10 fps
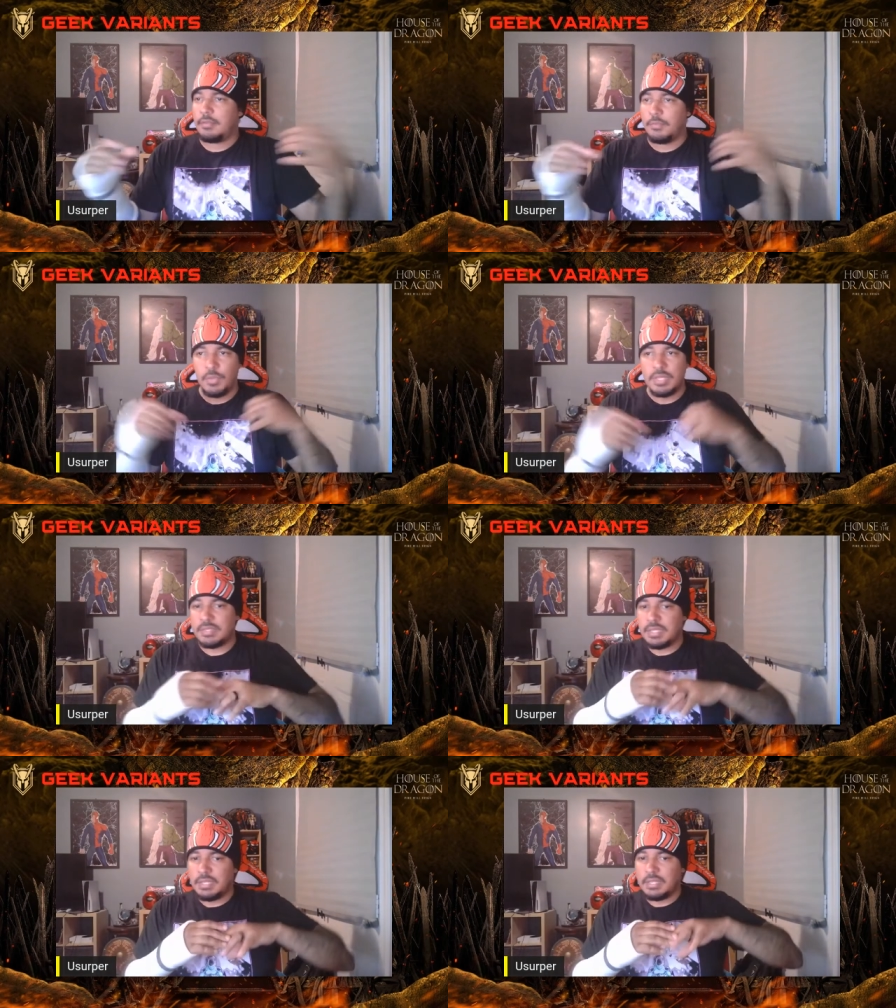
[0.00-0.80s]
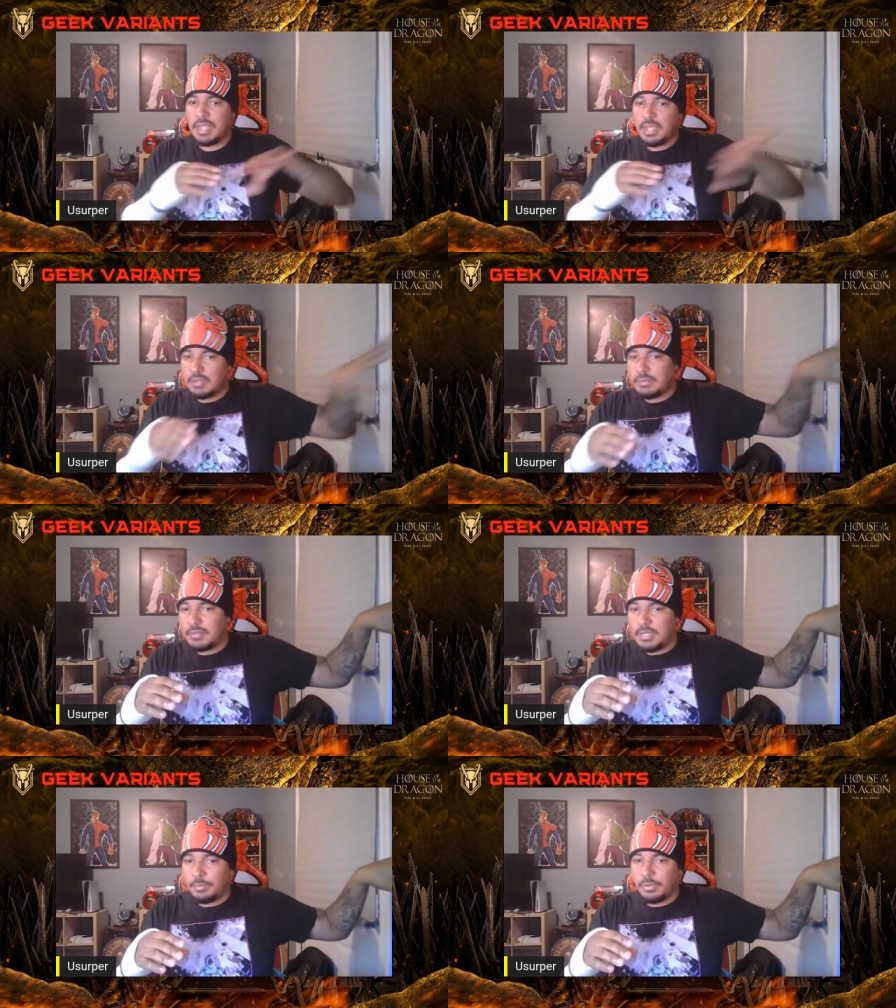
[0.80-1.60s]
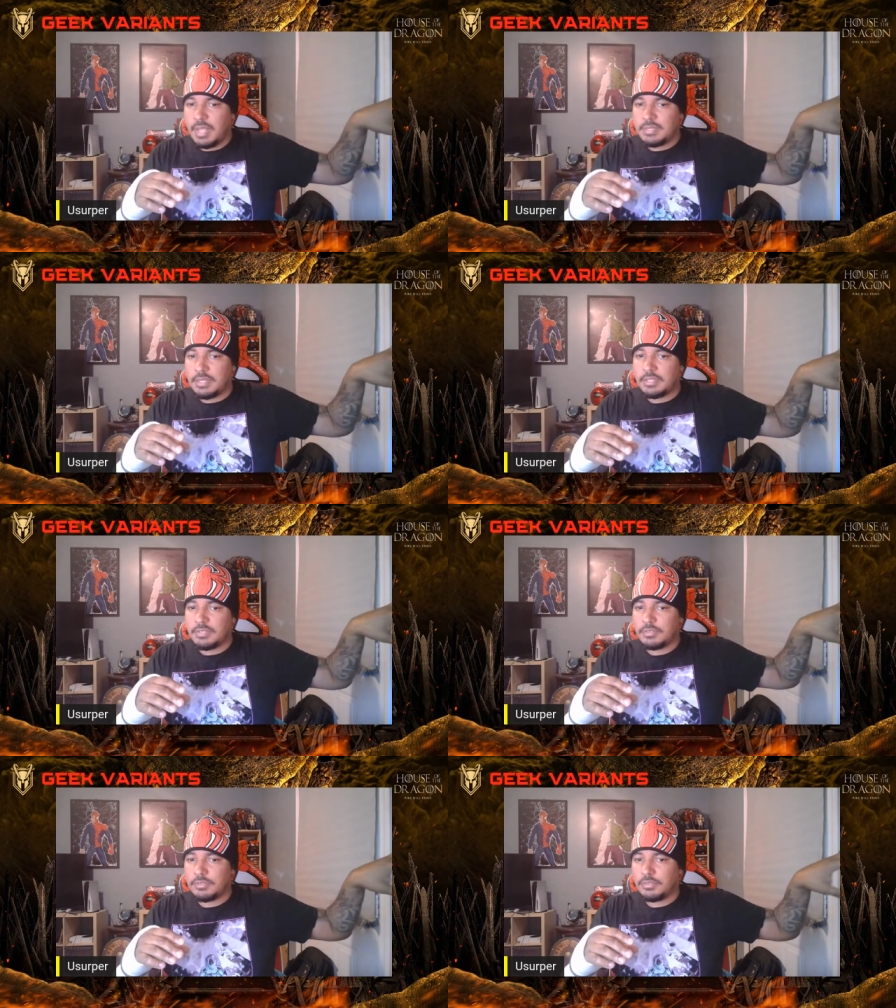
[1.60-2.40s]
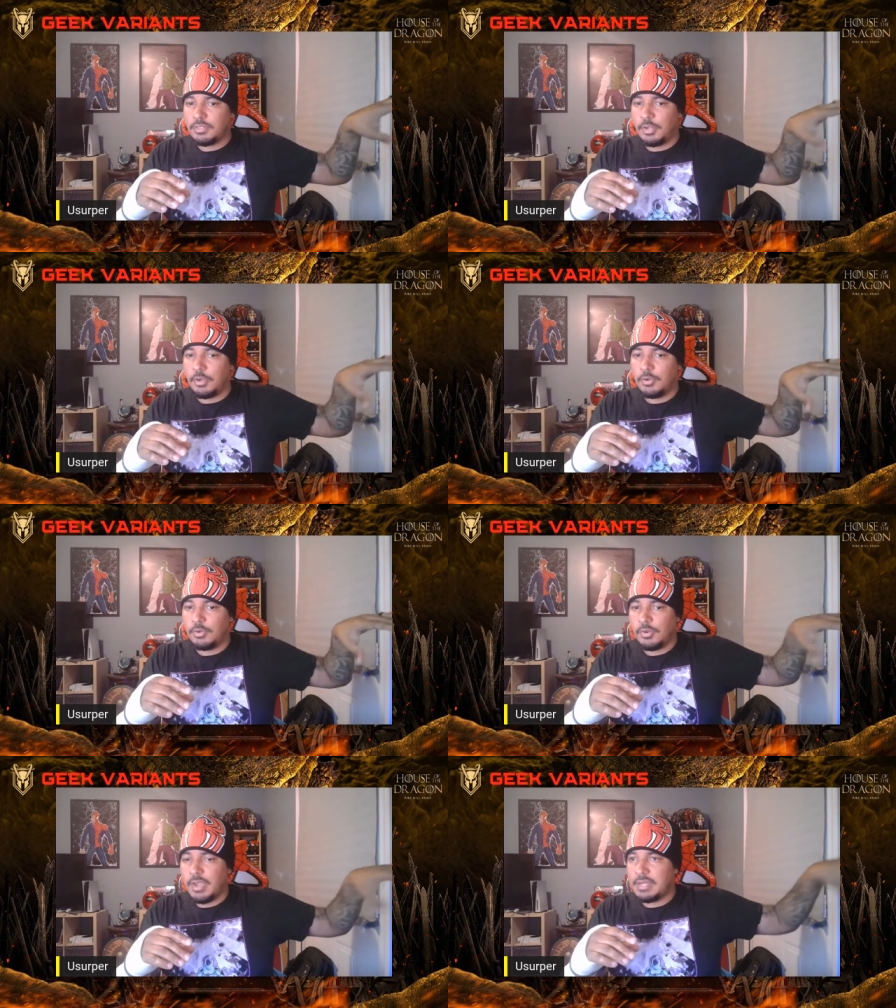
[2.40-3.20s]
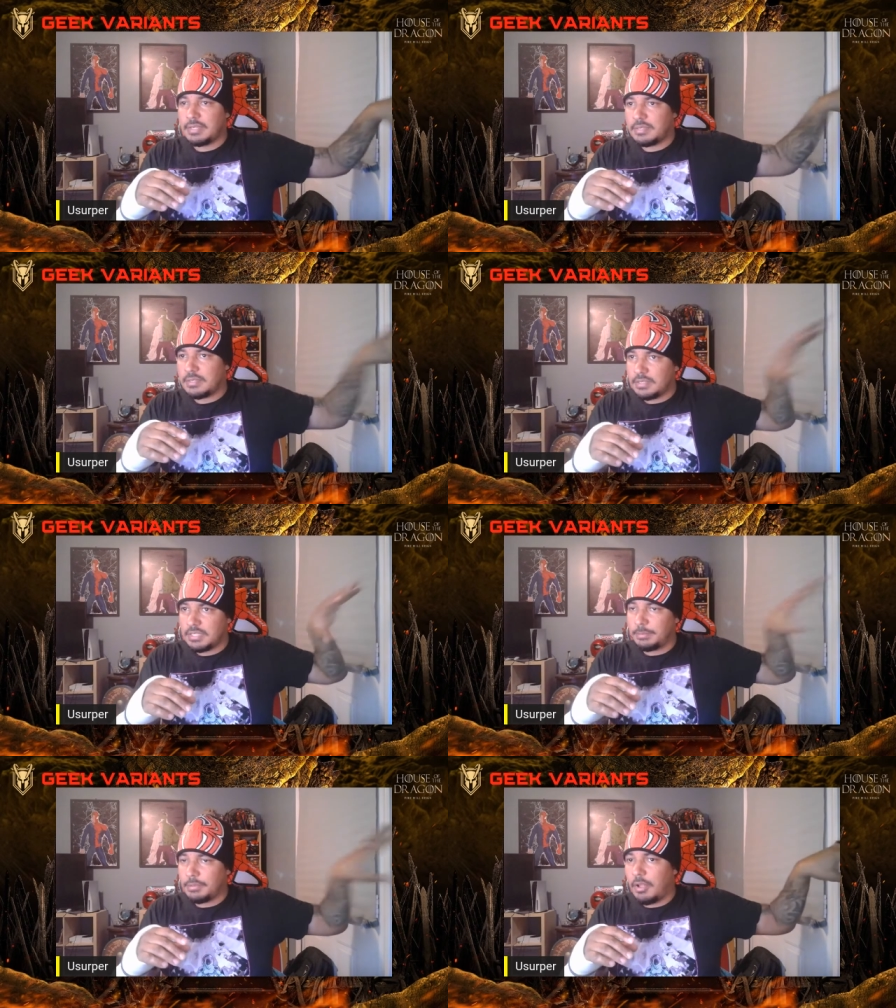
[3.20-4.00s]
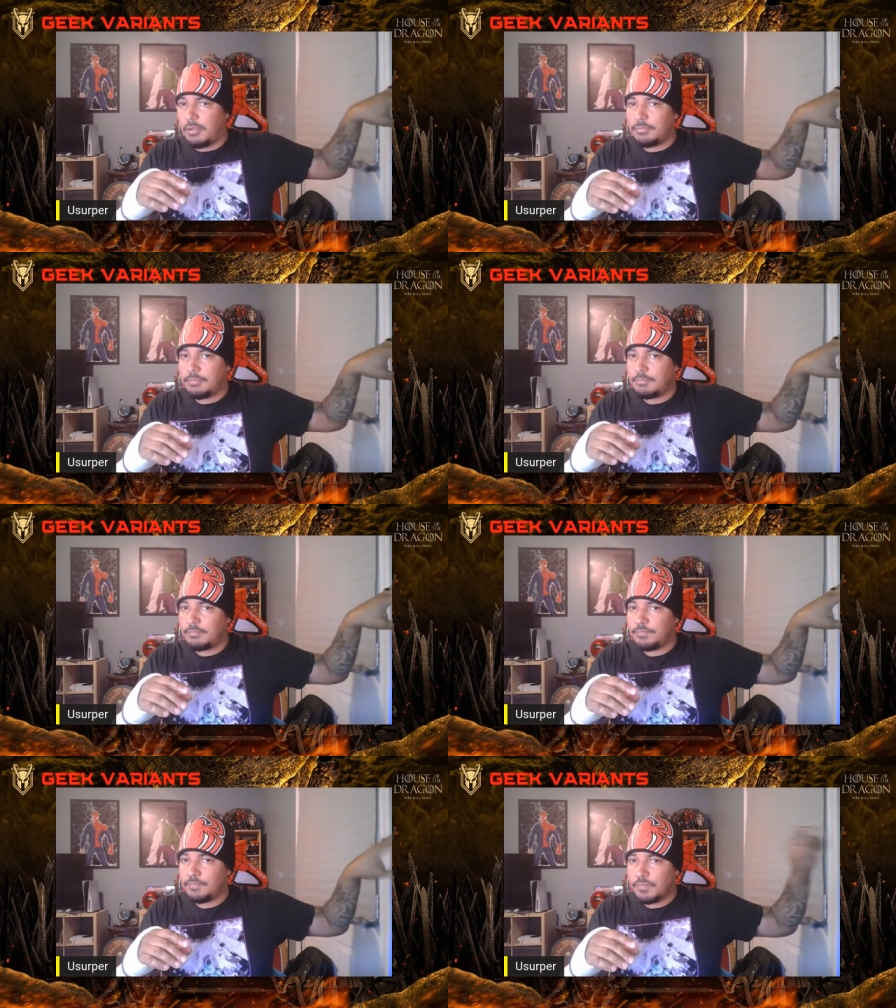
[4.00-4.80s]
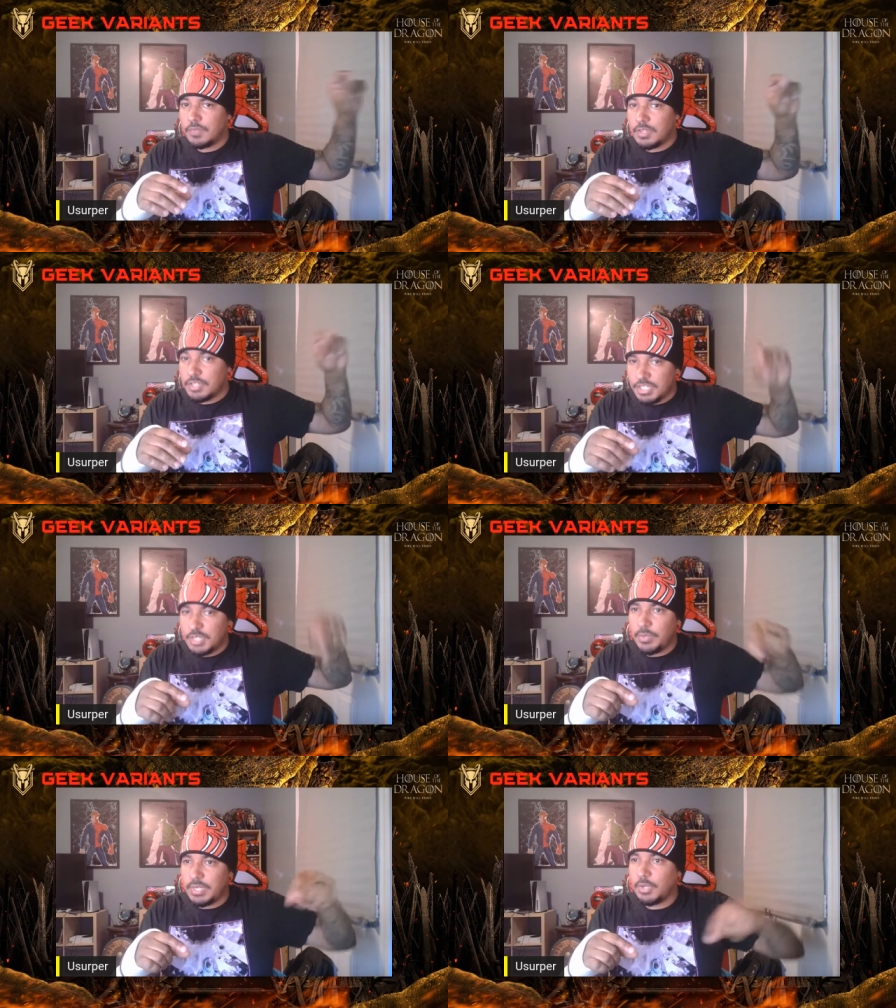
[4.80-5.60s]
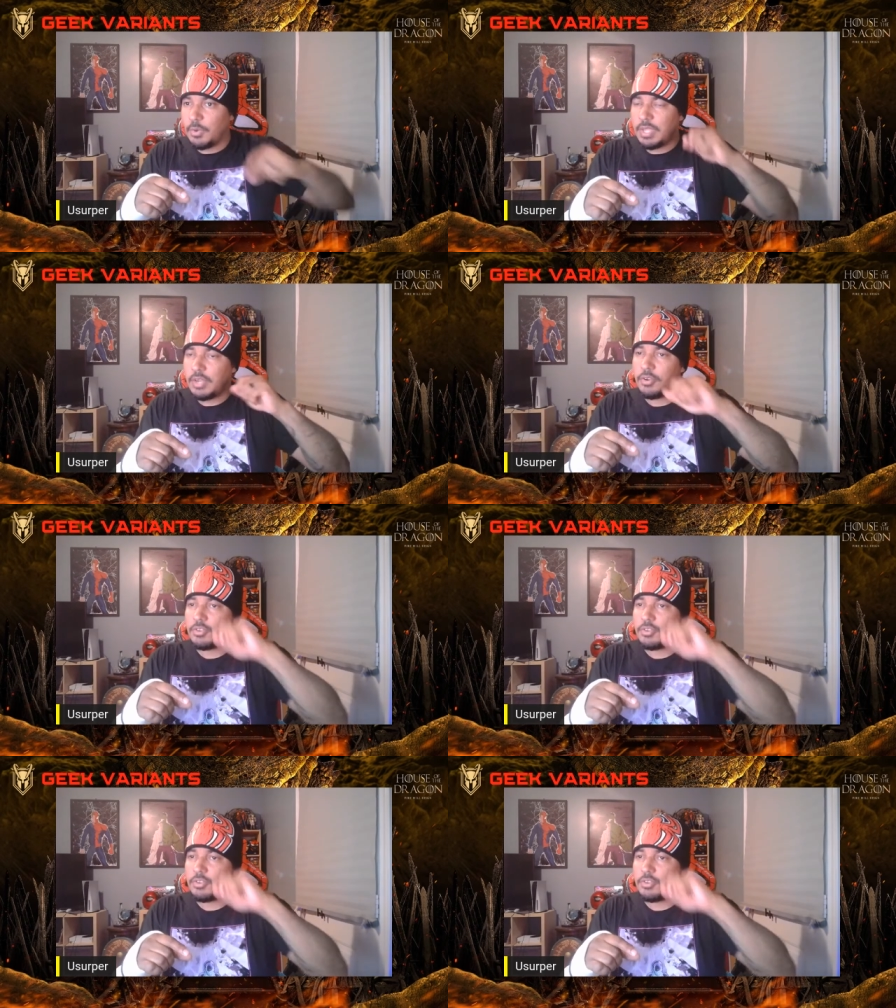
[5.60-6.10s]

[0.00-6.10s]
we see that in the process you know Rhaenys slip off she went to go get her